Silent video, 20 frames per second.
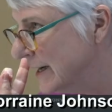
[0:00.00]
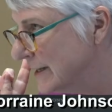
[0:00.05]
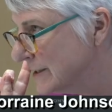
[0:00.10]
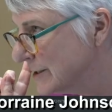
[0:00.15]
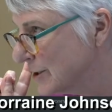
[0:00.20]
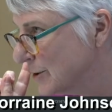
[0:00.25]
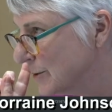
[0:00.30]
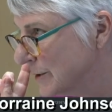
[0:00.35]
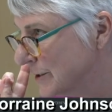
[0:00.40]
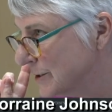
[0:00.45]

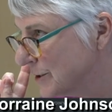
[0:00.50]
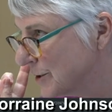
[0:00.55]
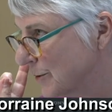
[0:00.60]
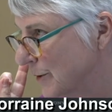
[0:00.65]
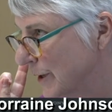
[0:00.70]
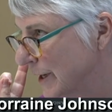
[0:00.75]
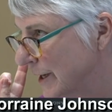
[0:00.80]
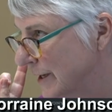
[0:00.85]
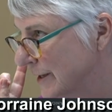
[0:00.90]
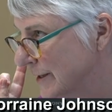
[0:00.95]
asked Chris
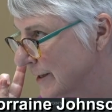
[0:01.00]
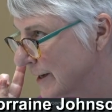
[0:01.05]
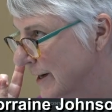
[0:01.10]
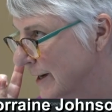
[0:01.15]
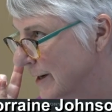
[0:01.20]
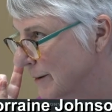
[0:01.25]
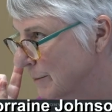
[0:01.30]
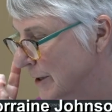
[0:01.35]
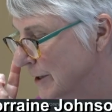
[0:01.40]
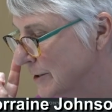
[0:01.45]
Green to
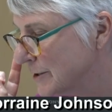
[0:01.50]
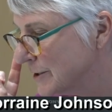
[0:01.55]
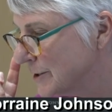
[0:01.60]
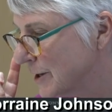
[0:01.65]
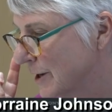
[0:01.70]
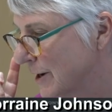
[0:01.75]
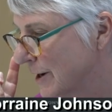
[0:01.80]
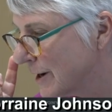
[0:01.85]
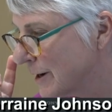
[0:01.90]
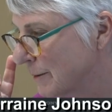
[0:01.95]
come in to
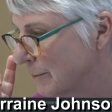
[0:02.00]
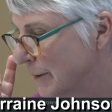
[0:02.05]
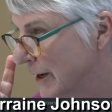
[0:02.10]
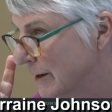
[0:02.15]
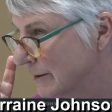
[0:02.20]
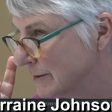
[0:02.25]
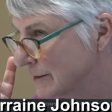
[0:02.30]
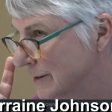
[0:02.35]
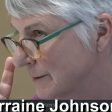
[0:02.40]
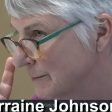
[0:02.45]
talk
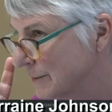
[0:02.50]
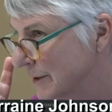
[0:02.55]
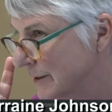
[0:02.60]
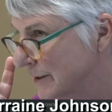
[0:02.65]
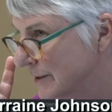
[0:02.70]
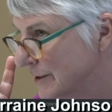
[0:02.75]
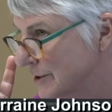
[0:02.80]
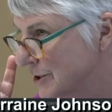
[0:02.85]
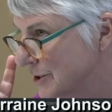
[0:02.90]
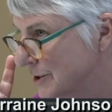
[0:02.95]
about
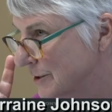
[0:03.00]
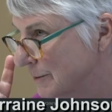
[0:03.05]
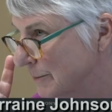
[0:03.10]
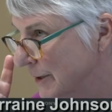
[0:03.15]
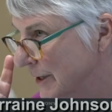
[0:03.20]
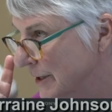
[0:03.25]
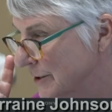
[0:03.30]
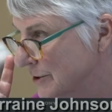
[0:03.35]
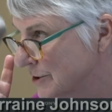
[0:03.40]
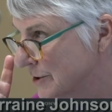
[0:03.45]
something that she
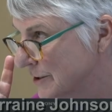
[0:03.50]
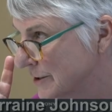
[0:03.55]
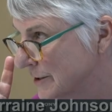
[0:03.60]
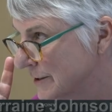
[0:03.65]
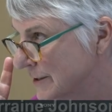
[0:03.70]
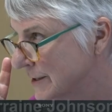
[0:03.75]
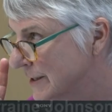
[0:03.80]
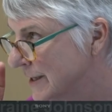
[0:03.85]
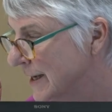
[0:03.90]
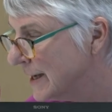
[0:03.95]

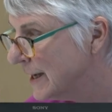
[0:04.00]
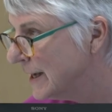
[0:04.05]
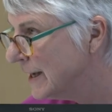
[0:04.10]
mentioned